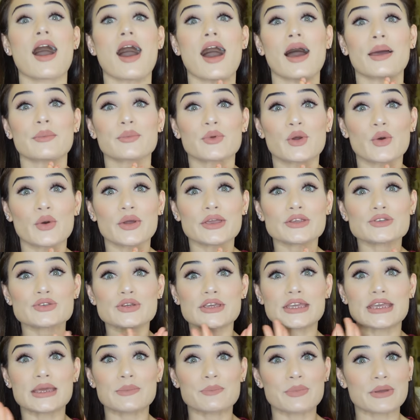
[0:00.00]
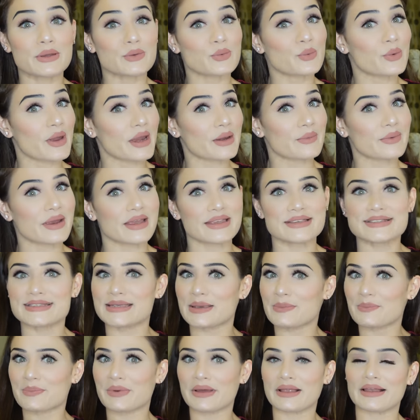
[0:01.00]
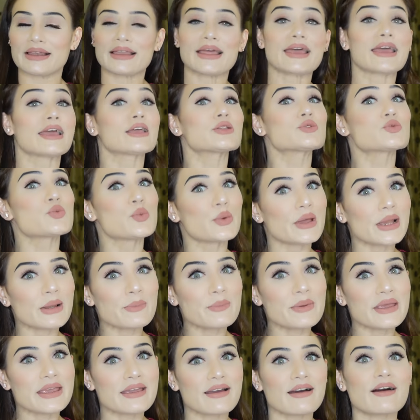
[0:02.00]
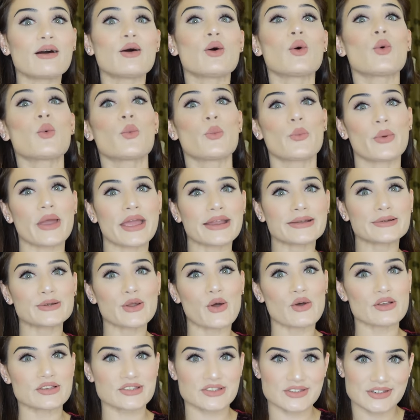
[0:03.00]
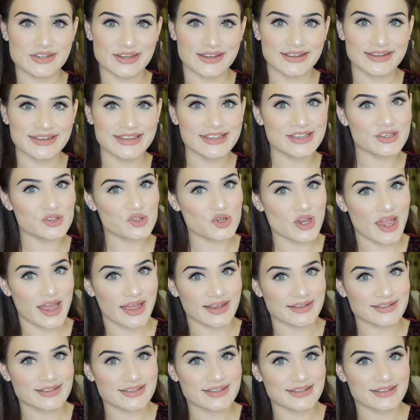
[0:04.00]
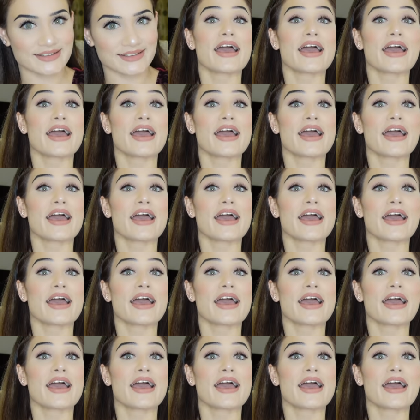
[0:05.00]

I'm going to keep it very, very simple. It will be a weight loss journey chat.